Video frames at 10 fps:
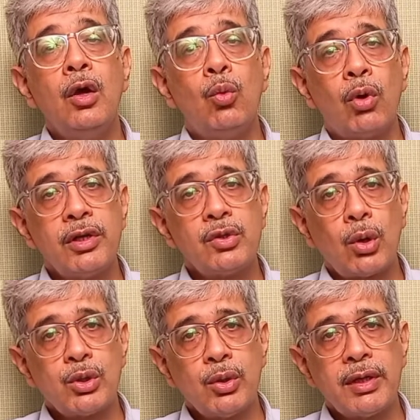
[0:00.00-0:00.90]
What is
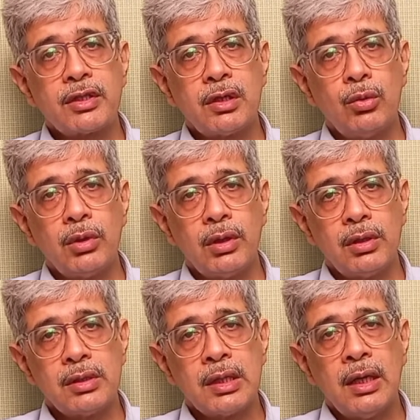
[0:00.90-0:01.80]
also excluded
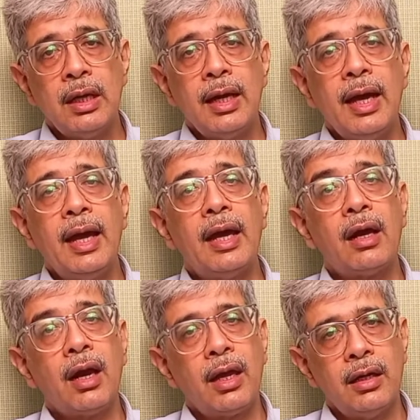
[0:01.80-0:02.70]
is
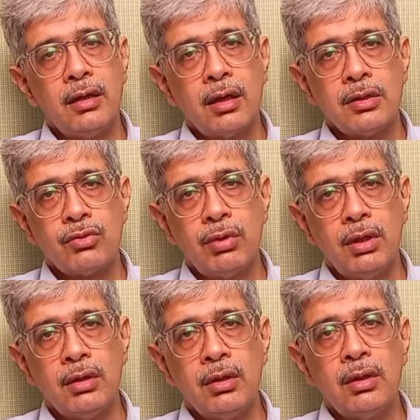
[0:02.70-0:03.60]
airline
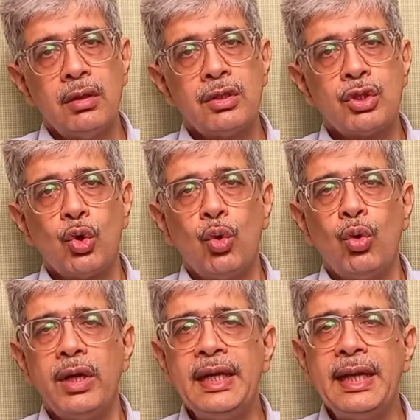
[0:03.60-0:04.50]
industry.
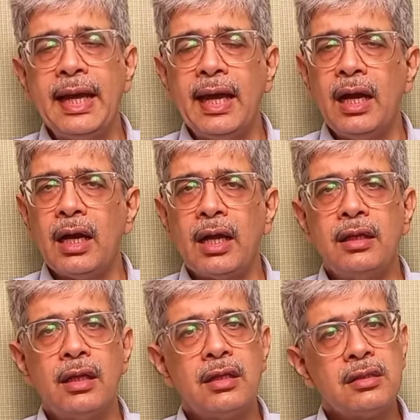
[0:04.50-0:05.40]
So in
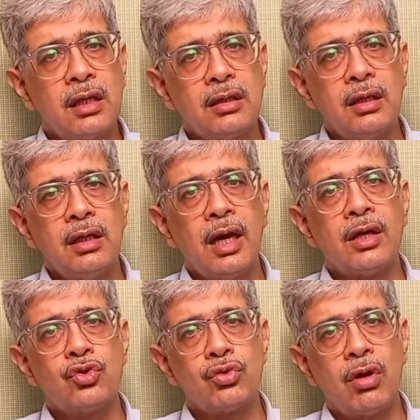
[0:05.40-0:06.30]
airline, there is nothing
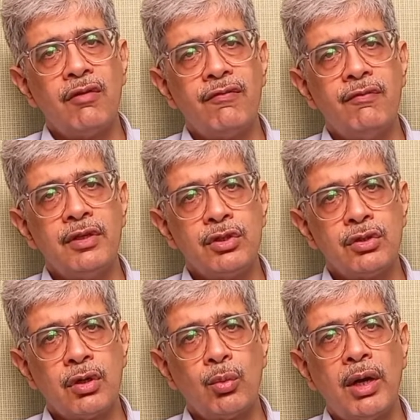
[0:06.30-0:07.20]
extra which
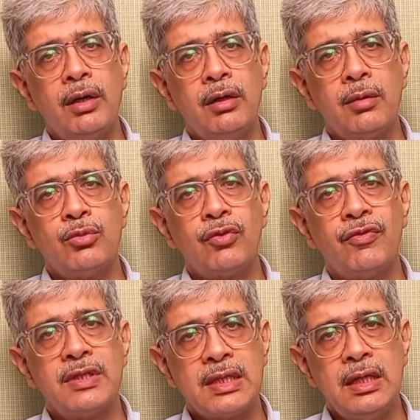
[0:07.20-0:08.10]
is required in terms of
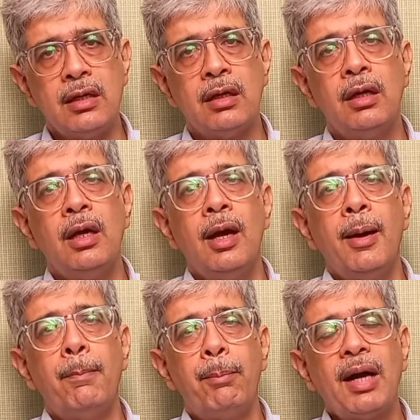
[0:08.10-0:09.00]
physique.
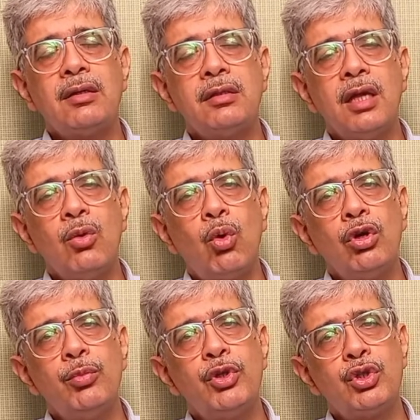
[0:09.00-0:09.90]
But they want
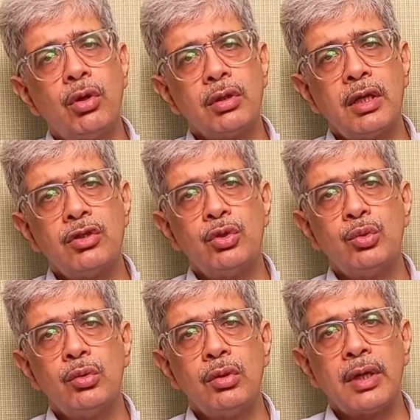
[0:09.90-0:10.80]
to be sure that
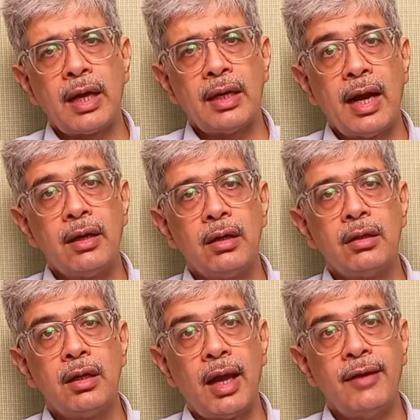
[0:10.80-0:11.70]
you can handle
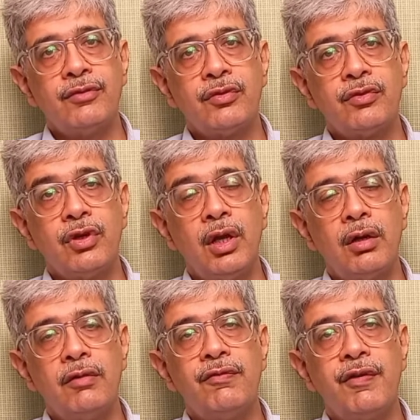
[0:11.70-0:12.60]
the lives of
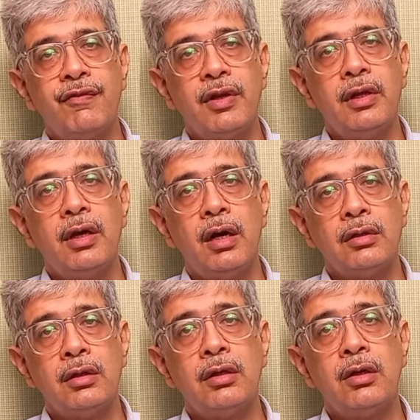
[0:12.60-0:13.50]
350
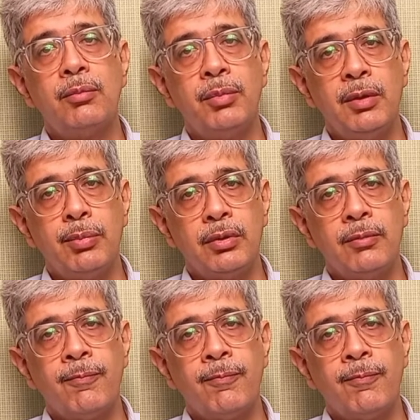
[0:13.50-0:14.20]
other people.